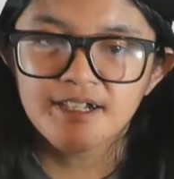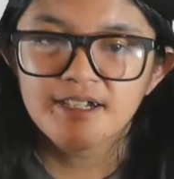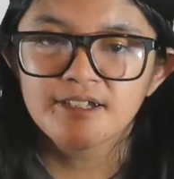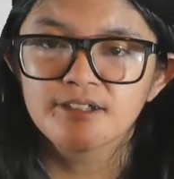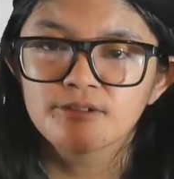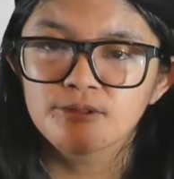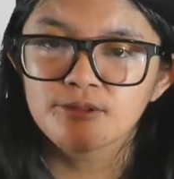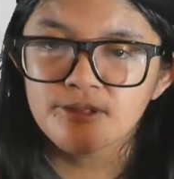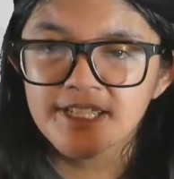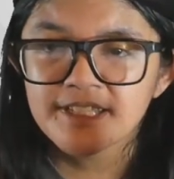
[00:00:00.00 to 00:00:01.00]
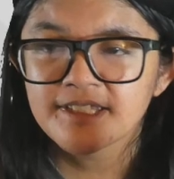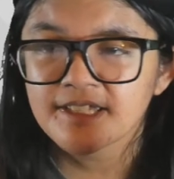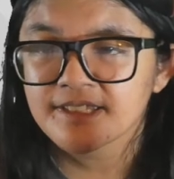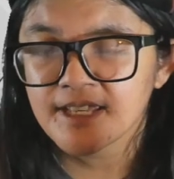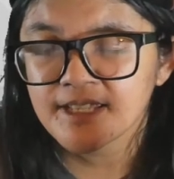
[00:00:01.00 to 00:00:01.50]
truly
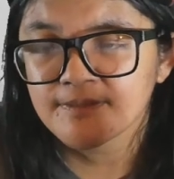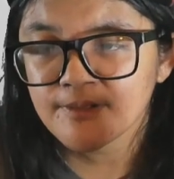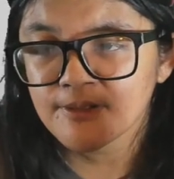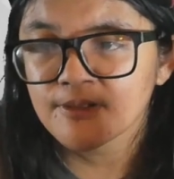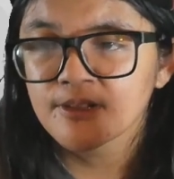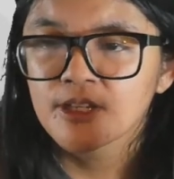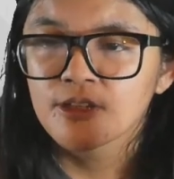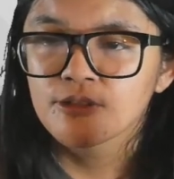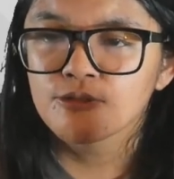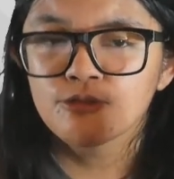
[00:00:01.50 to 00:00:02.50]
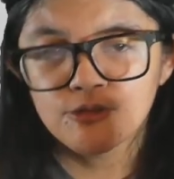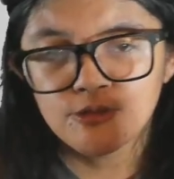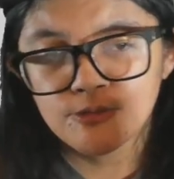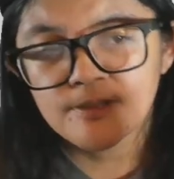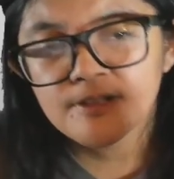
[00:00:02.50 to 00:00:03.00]
successful
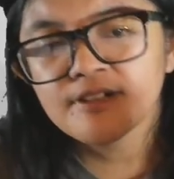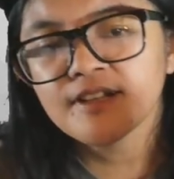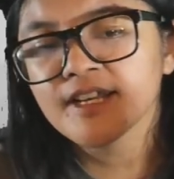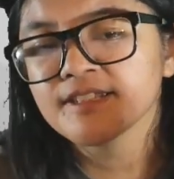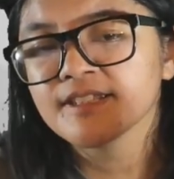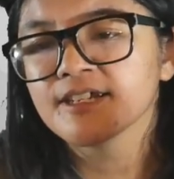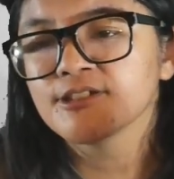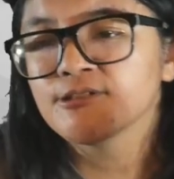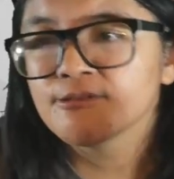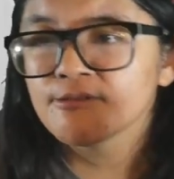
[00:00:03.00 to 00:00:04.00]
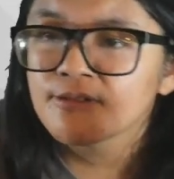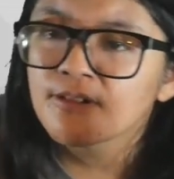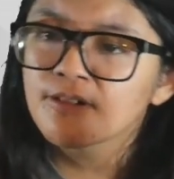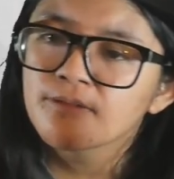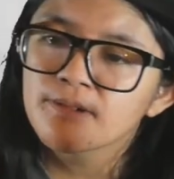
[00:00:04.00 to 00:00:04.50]
YouTuber, and that you
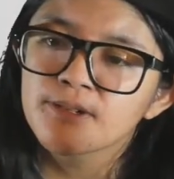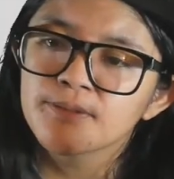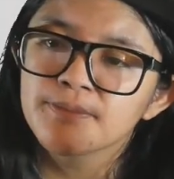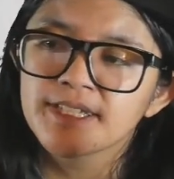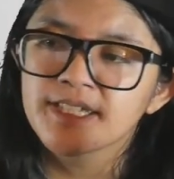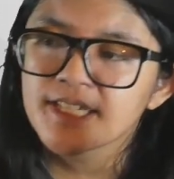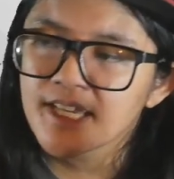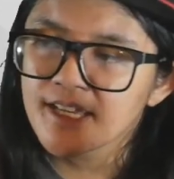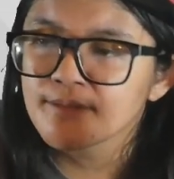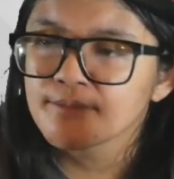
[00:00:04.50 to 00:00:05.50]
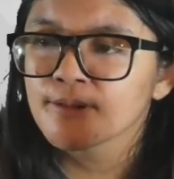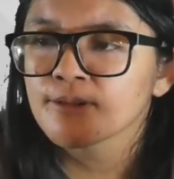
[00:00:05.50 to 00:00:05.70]
will be able